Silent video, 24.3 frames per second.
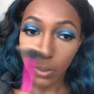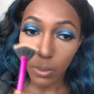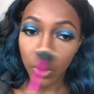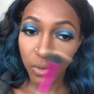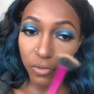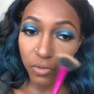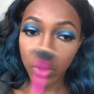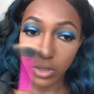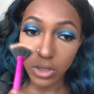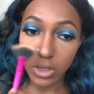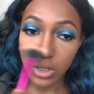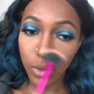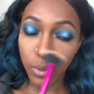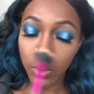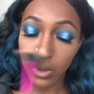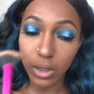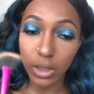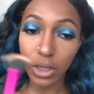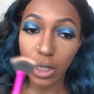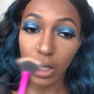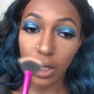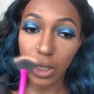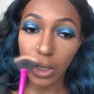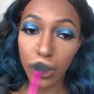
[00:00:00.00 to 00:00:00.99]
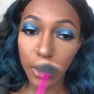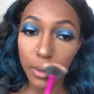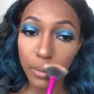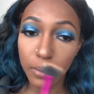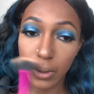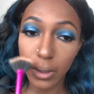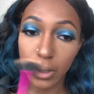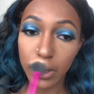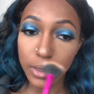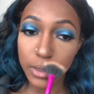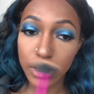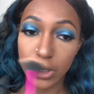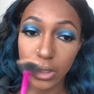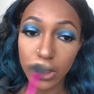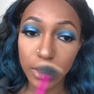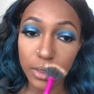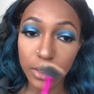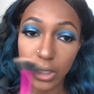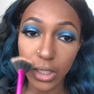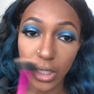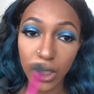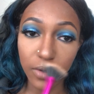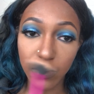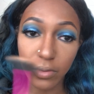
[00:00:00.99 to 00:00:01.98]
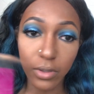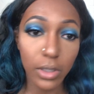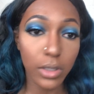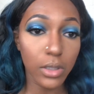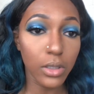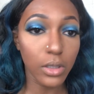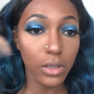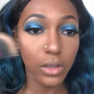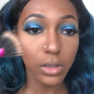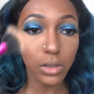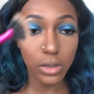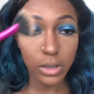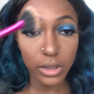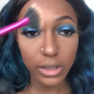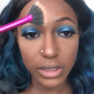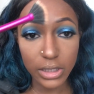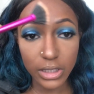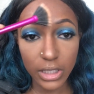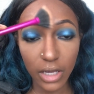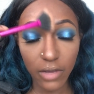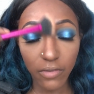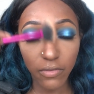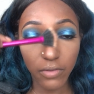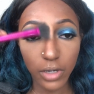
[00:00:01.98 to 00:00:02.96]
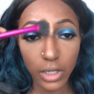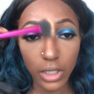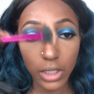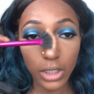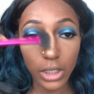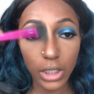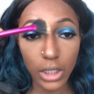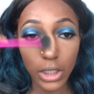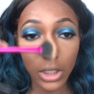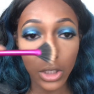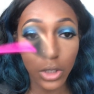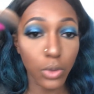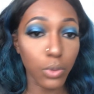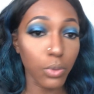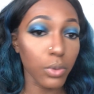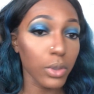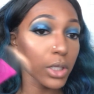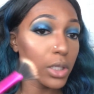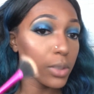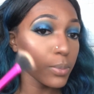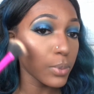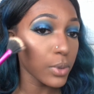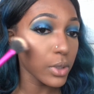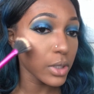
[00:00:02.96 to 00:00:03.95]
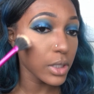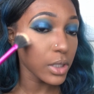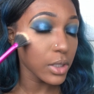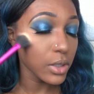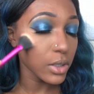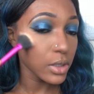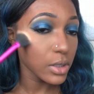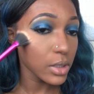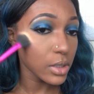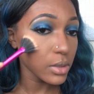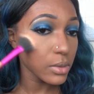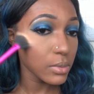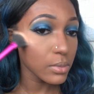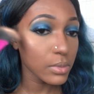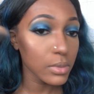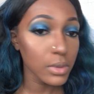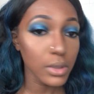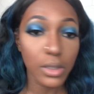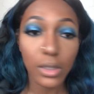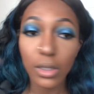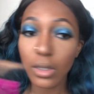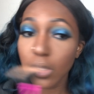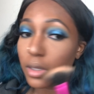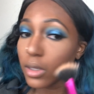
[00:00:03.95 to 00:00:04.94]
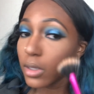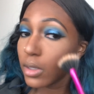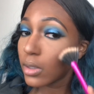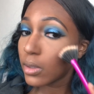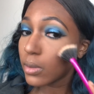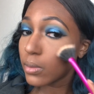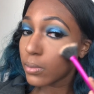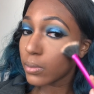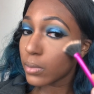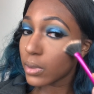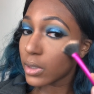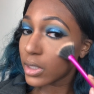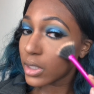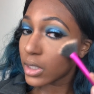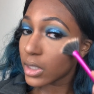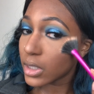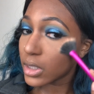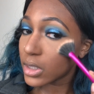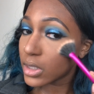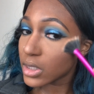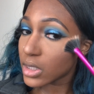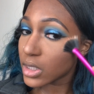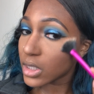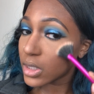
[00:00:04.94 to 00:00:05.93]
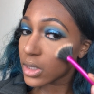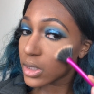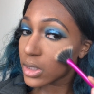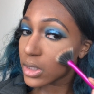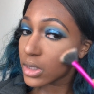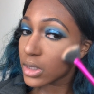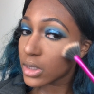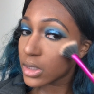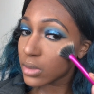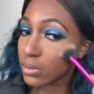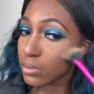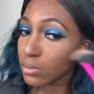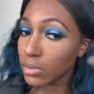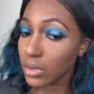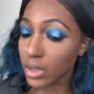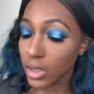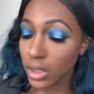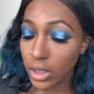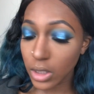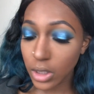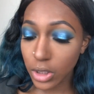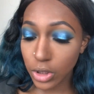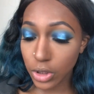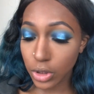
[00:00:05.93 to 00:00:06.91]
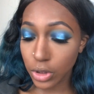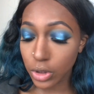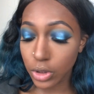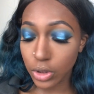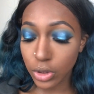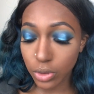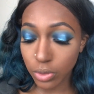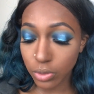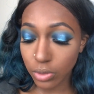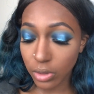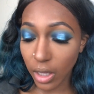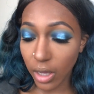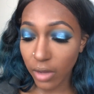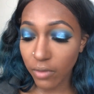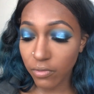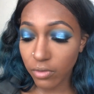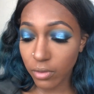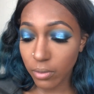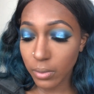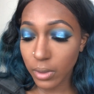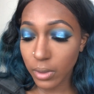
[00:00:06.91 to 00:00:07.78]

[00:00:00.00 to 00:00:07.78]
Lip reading: But for someone lighter than me, this will definitely look really pretty on them. But it's a smidge too light for